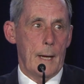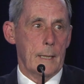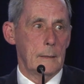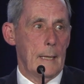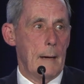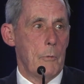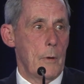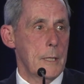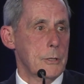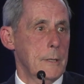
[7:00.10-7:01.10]
by
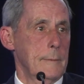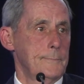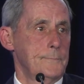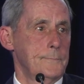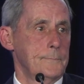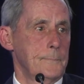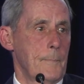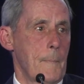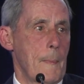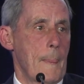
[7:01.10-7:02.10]
collaboration
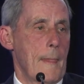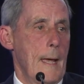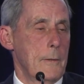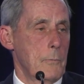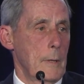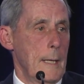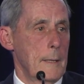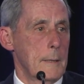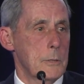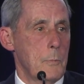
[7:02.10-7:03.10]
and the
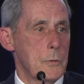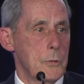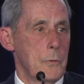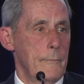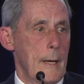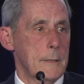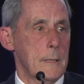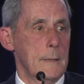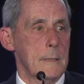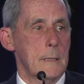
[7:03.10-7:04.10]
relentless pursuit of
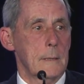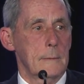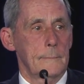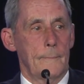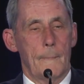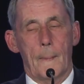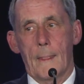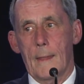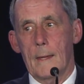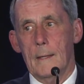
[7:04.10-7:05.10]
excellence.
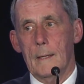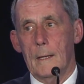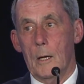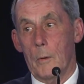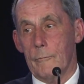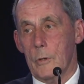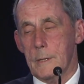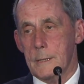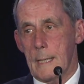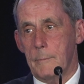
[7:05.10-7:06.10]
However, at
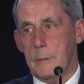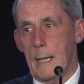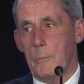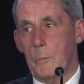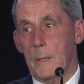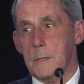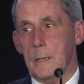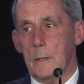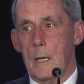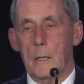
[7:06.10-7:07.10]
the same time, we must
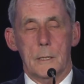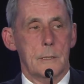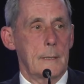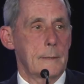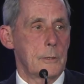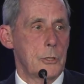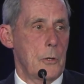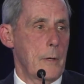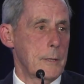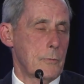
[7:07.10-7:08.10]
acknowledge that the
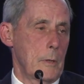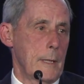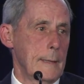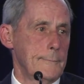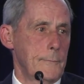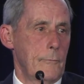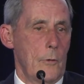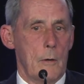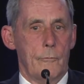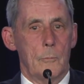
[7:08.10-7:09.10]
journey is really
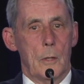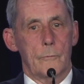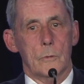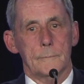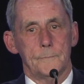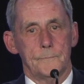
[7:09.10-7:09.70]
far from over.